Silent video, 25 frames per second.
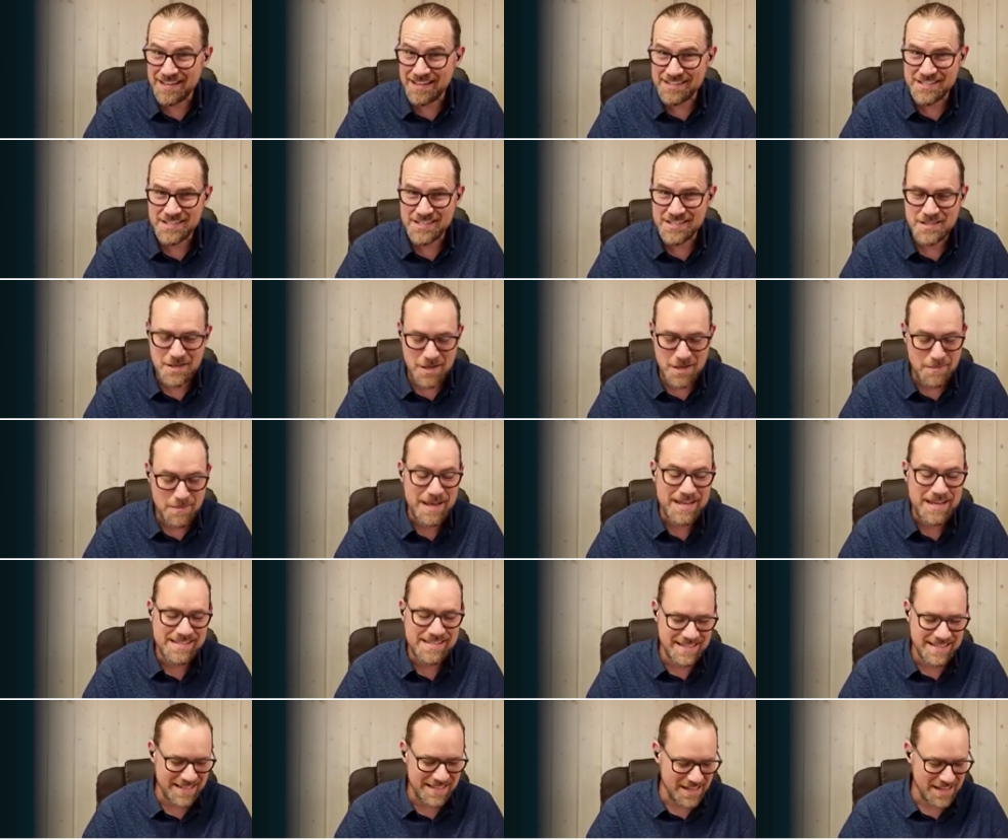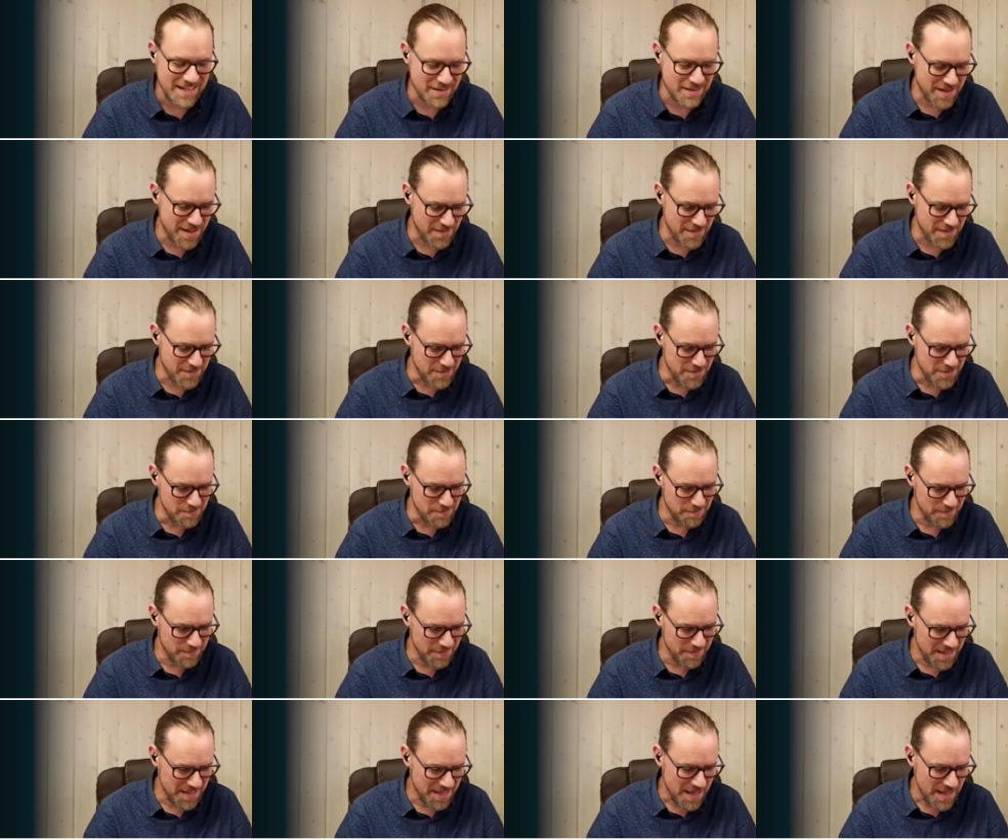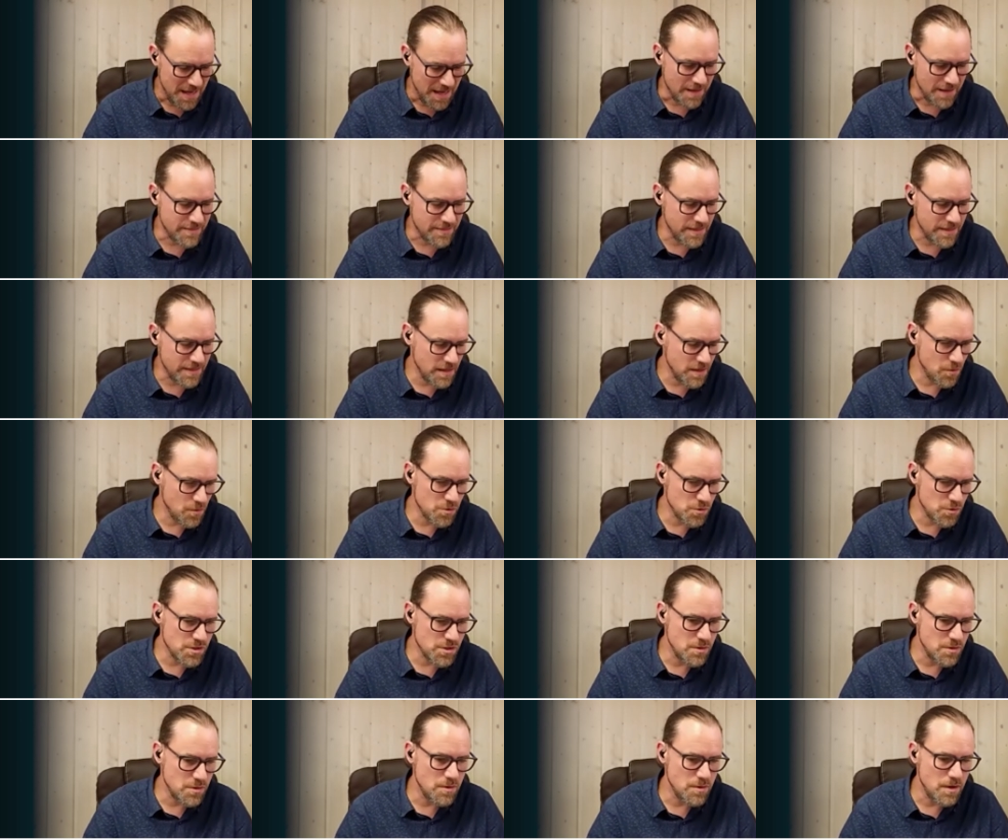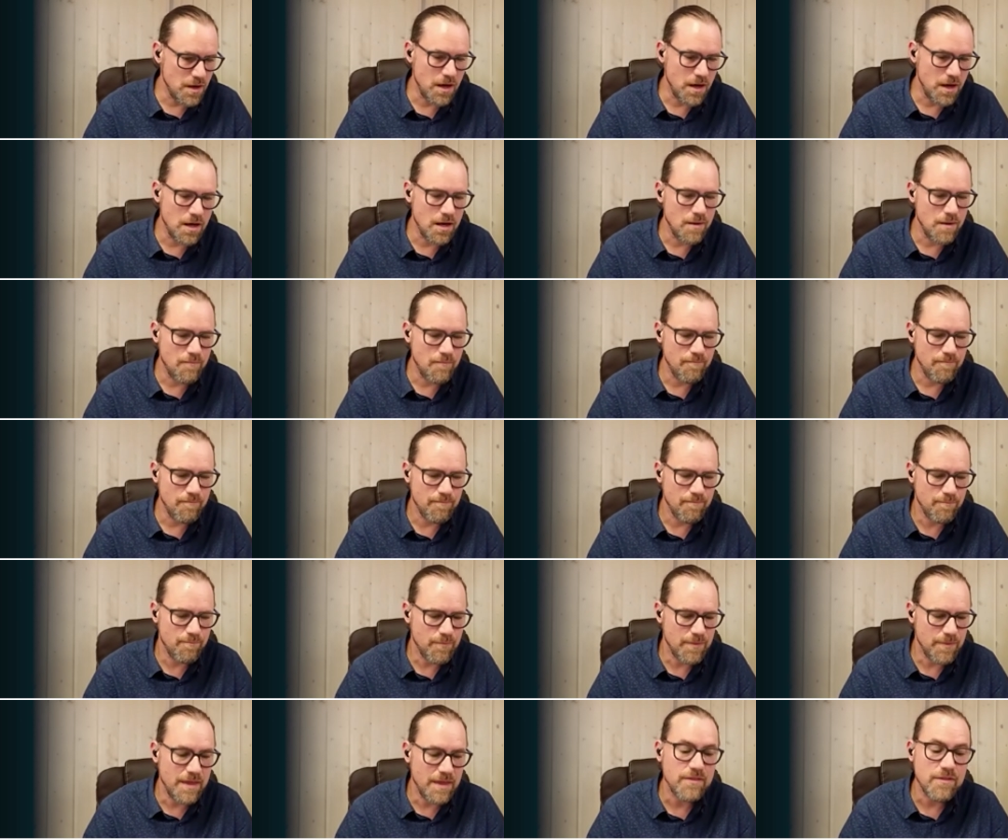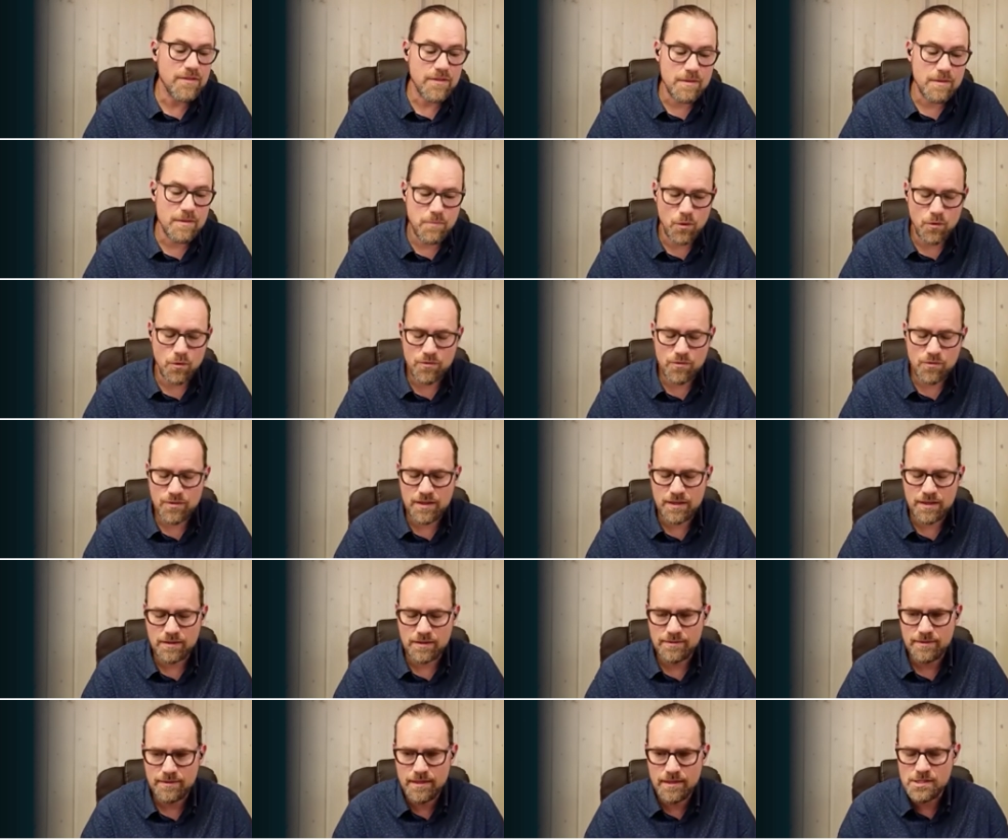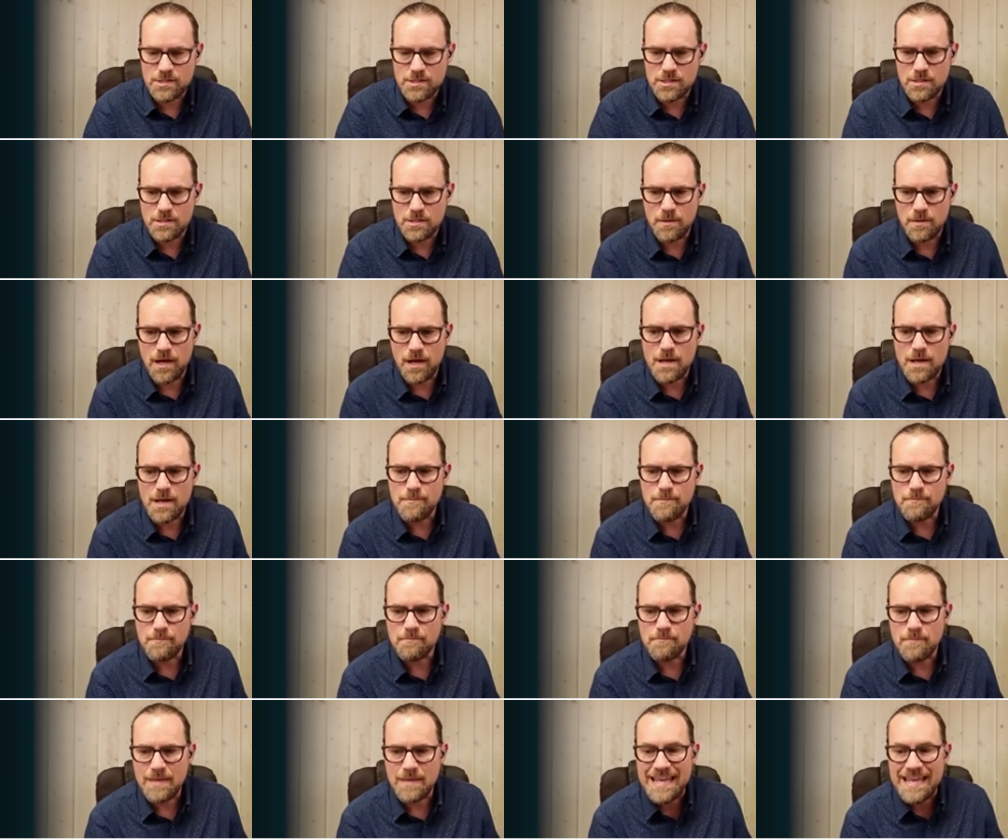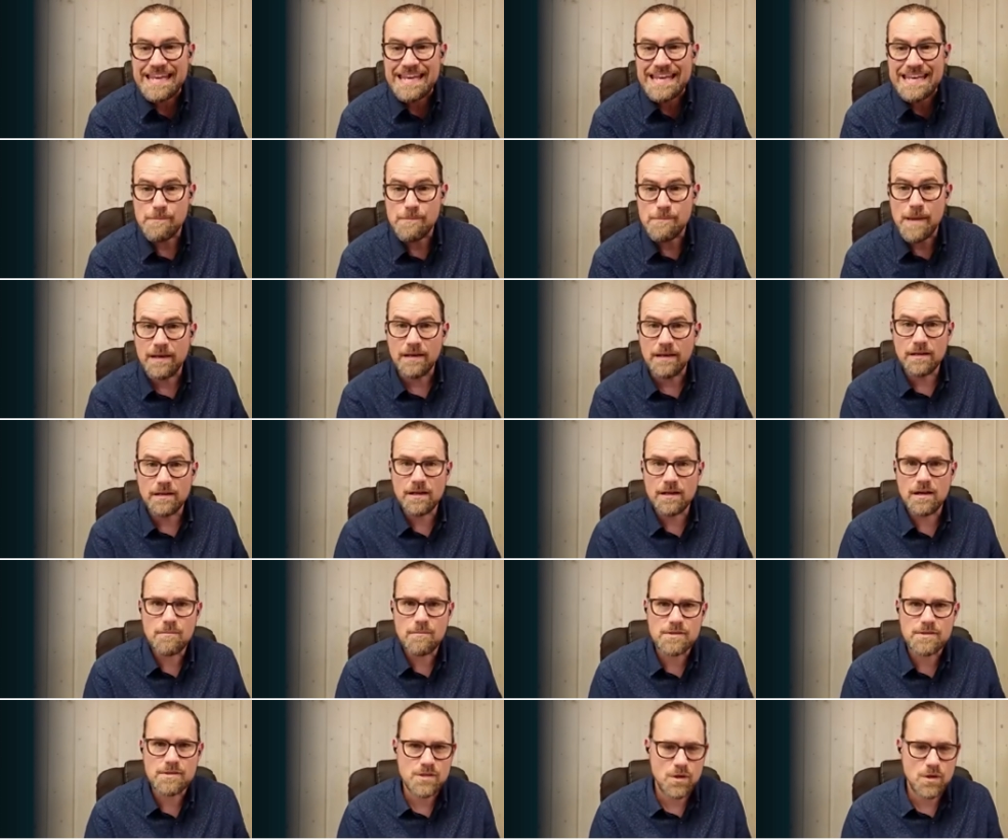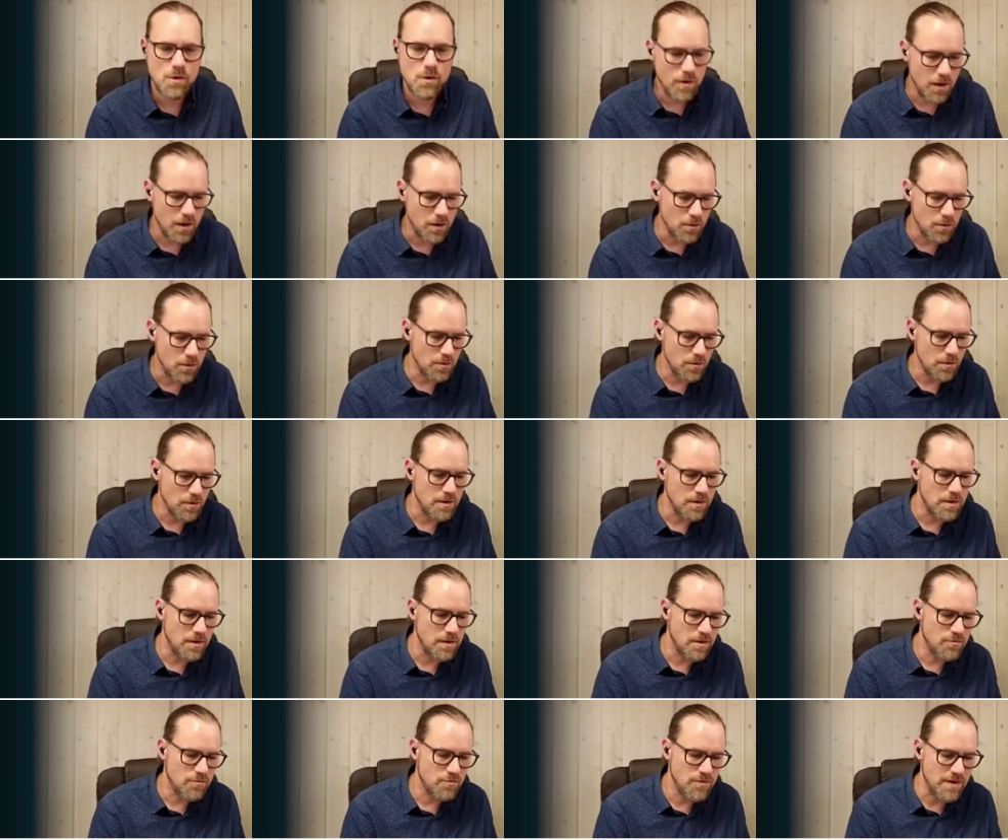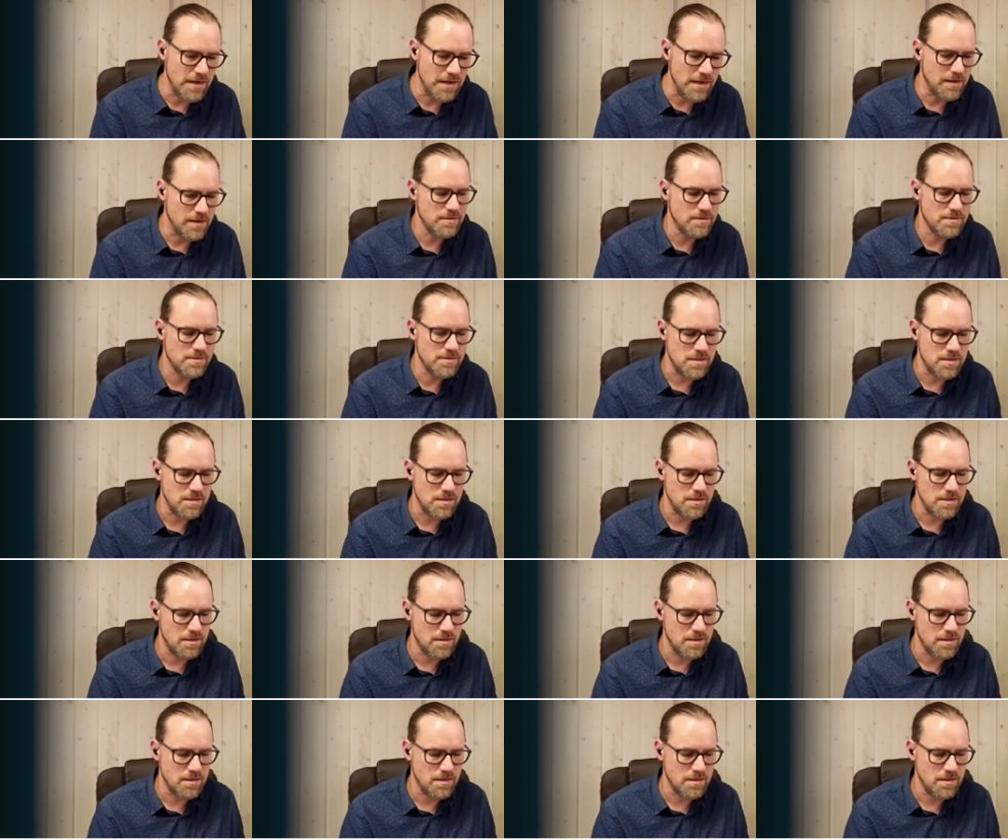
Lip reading: Amazingly, I found them. I think also the other important thing, I'm independent. I'm a solo freelancer.